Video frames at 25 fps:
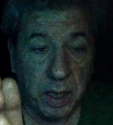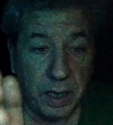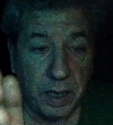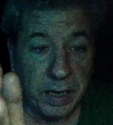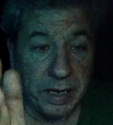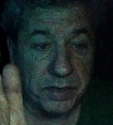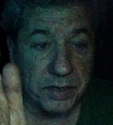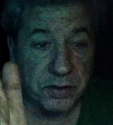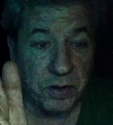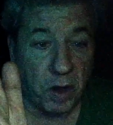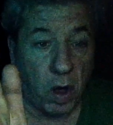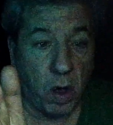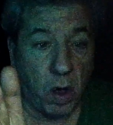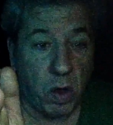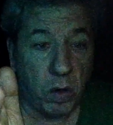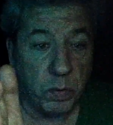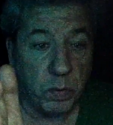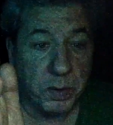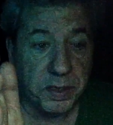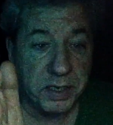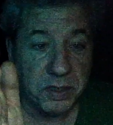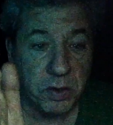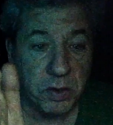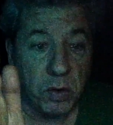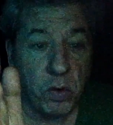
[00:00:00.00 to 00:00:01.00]
It's
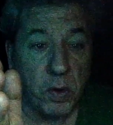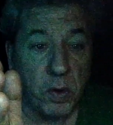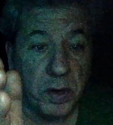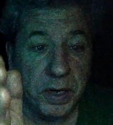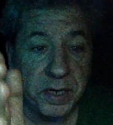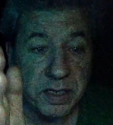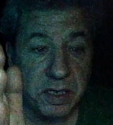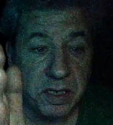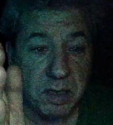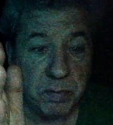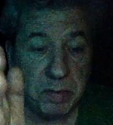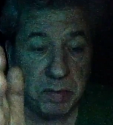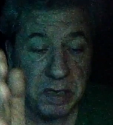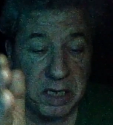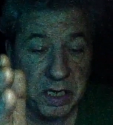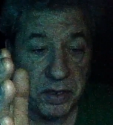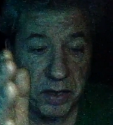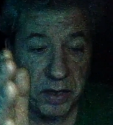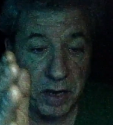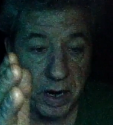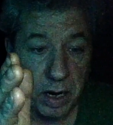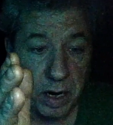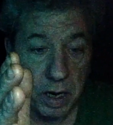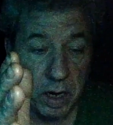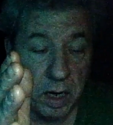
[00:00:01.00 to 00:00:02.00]
always going to be
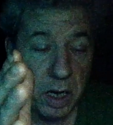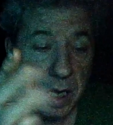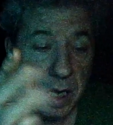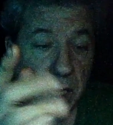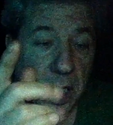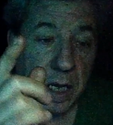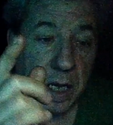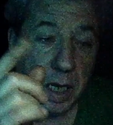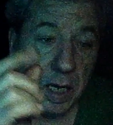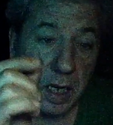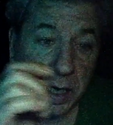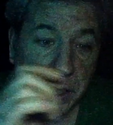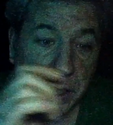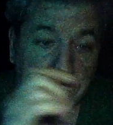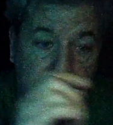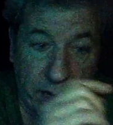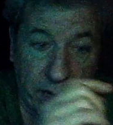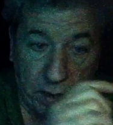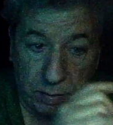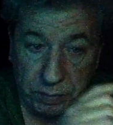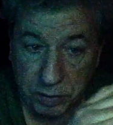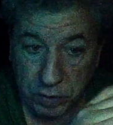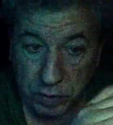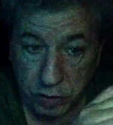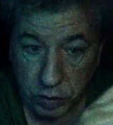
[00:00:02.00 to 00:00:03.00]
there.
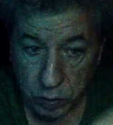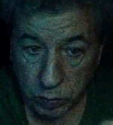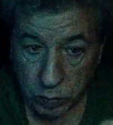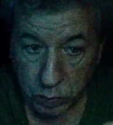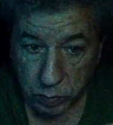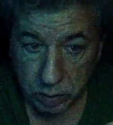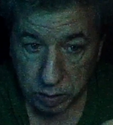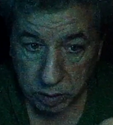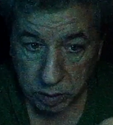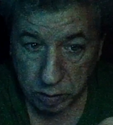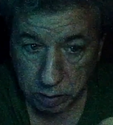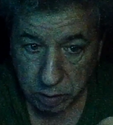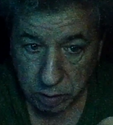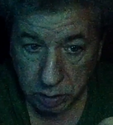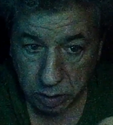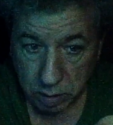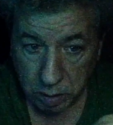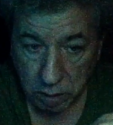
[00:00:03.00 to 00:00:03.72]
Now, the newer